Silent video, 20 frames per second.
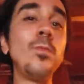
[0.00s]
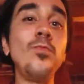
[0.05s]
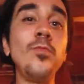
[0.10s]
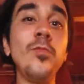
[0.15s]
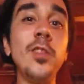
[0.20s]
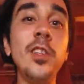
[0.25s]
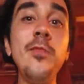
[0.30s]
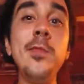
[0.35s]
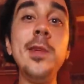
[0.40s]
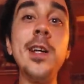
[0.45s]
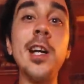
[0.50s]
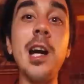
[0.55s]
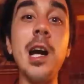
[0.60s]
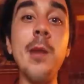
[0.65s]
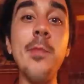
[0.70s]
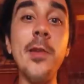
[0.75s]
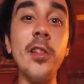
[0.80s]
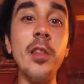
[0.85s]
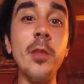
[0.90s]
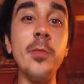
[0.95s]
Leave me a
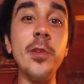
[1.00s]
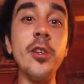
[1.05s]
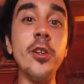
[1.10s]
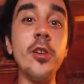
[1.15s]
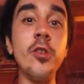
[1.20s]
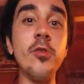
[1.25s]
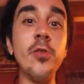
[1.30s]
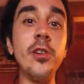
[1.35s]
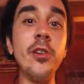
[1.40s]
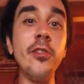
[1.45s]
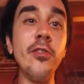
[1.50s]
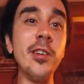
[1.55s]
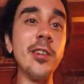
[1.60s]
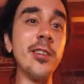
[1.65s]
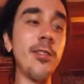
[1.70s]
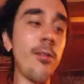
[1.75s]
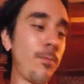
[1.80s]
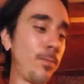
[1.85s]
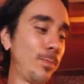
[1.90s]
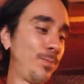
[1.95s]
comment. Let me know what you
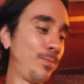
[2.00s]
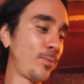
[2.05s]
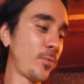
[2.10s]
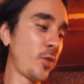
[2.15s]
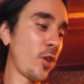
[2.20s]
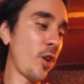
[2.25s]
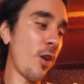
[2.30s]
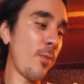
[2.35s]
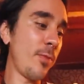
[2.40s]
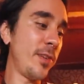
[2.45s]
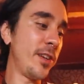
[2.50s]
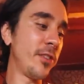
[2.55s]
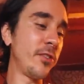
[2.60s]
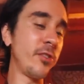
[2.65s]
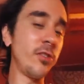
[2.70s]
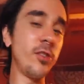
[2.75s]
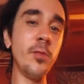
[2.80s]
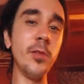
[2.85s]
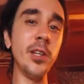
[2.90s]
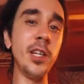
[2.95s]
think. Call me a
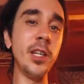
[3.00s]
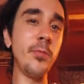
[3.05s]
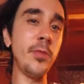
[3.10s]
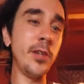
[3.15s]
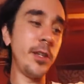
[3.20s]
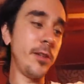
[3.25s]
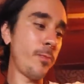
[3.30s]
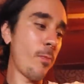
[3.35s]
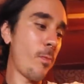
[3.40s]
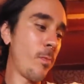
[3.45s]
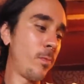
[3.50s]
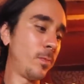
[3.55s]
stupid hippie.